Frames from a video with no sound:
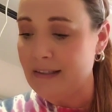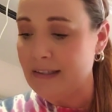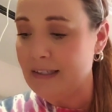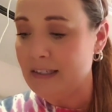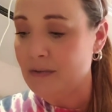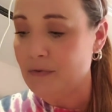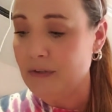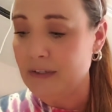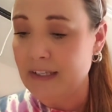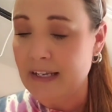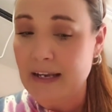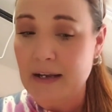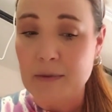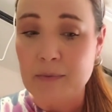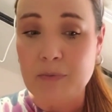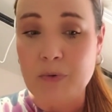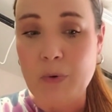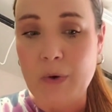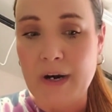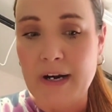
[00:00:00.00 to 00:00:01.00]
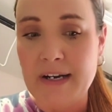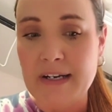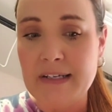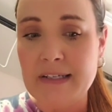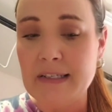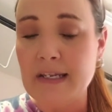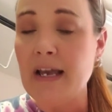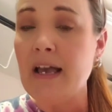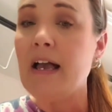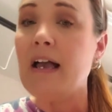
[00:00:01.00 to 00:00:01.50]
is really important.
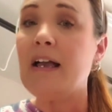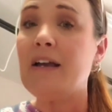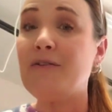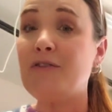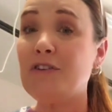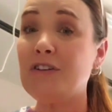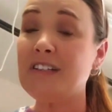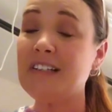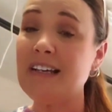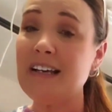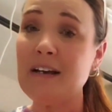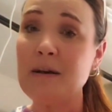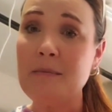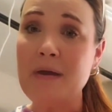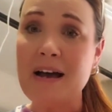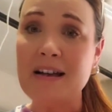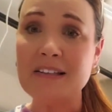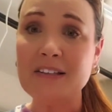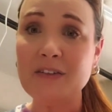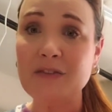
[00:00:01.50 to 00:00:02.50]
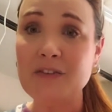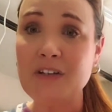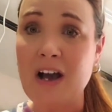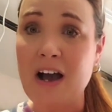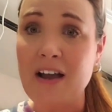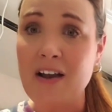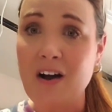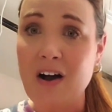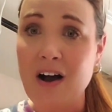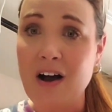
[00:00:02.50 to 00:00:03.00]
If you're seeing a massive
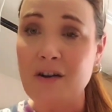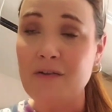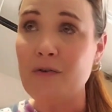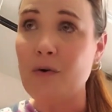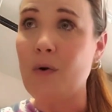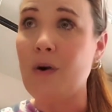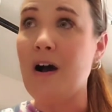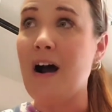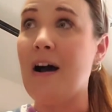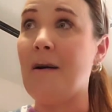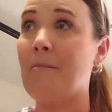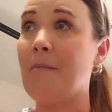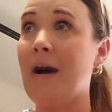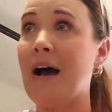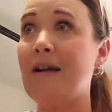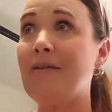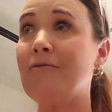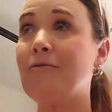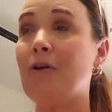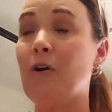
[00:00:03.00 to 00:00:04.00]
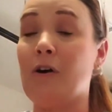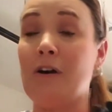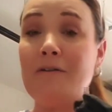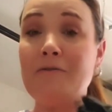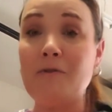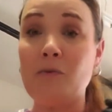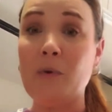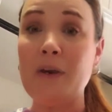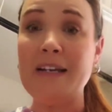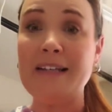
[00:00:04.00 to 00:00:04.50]
die-off, or
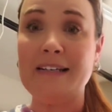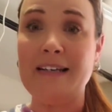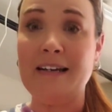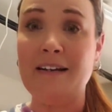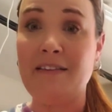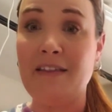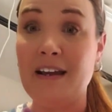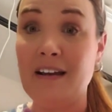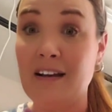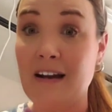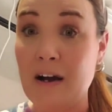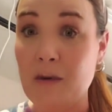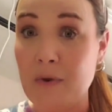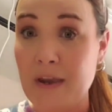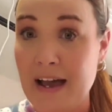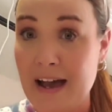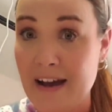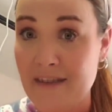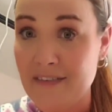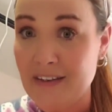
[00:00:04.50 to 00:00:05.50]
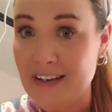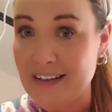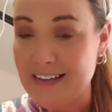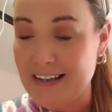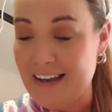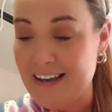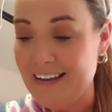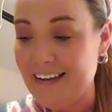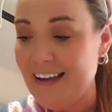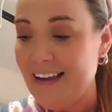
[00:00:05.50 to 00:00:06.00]
if we did, thank God we haven't
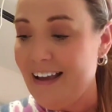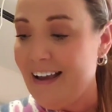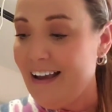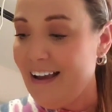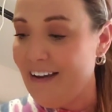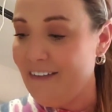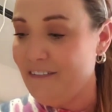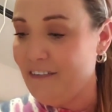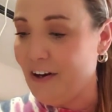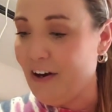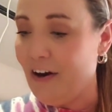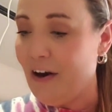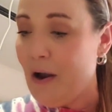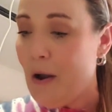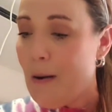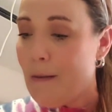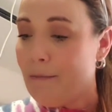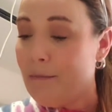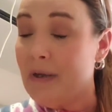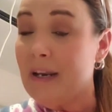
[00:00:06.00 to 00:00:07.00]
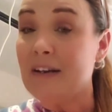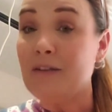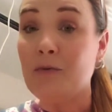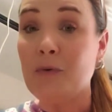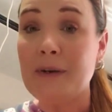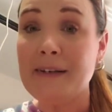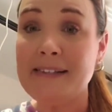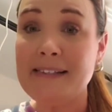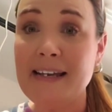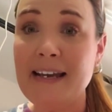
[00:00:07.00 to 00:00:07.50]
ever, but if
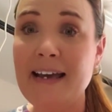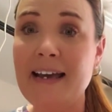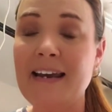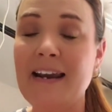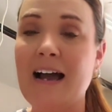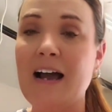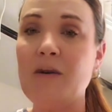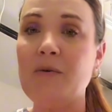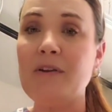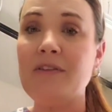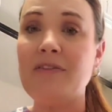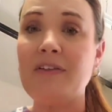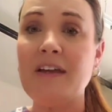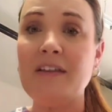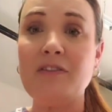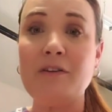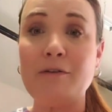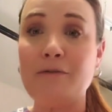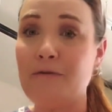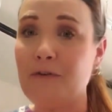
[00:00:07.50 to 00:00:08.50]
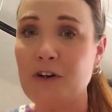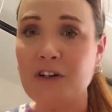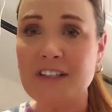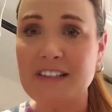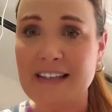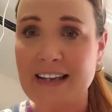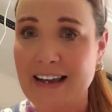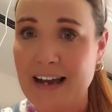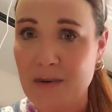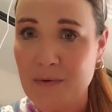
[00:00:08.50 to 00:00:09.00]
we did, I would think the first
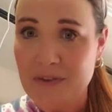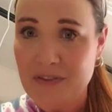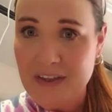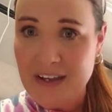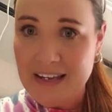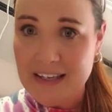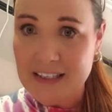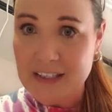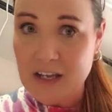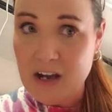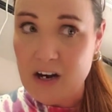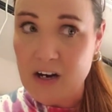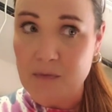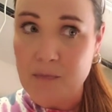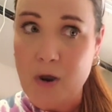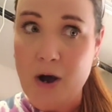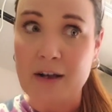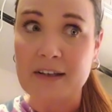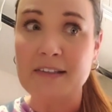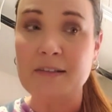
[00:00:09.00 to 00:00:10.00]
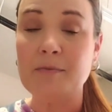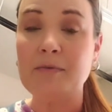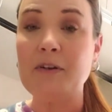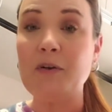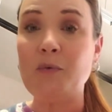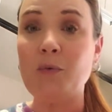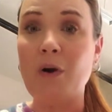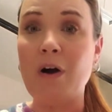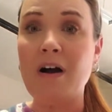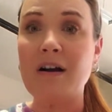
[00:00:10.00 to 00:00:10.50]
thing I would think is possibly
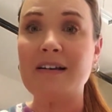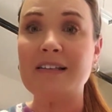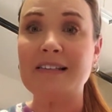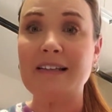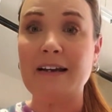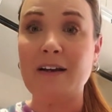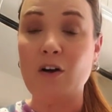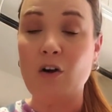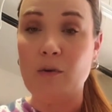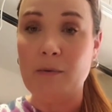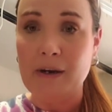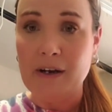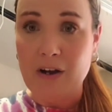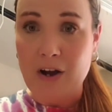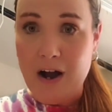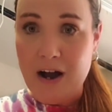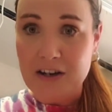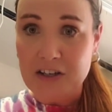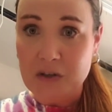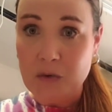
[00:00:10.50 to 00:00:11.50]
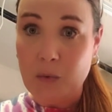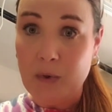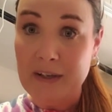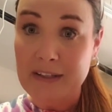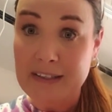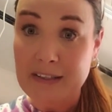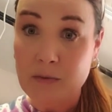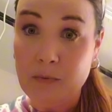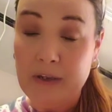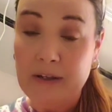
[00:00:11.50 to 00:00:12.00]
wrong is like, oh my gosh, what
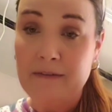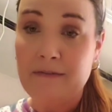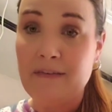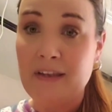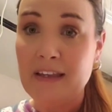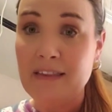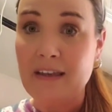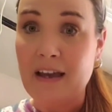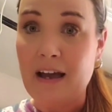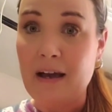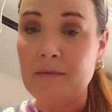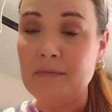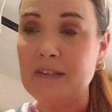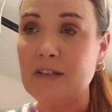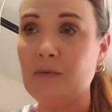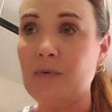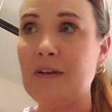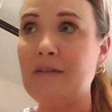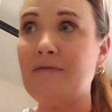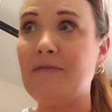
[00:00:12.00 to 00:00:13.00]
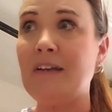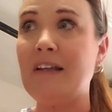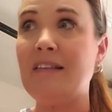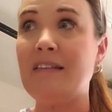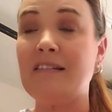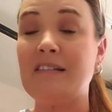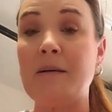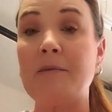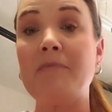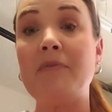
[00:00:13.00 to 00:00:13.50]
did we feed them? Did we feed
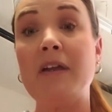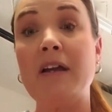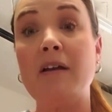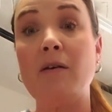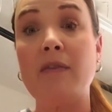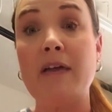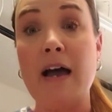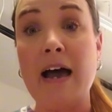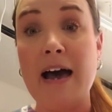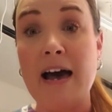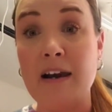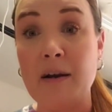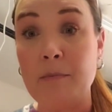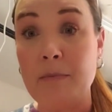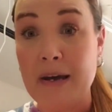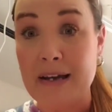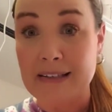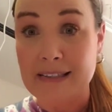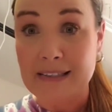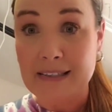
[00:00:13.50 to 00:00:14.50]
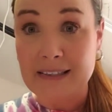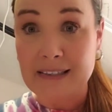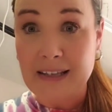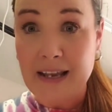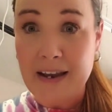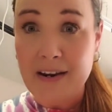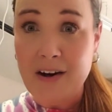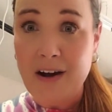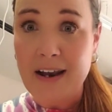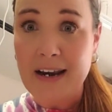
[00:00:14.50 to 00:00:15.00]
something that had a
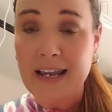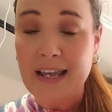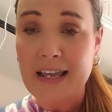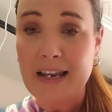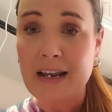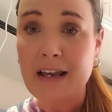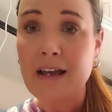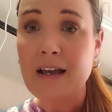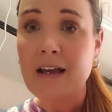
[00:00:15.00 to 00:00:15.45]
pesticide on it?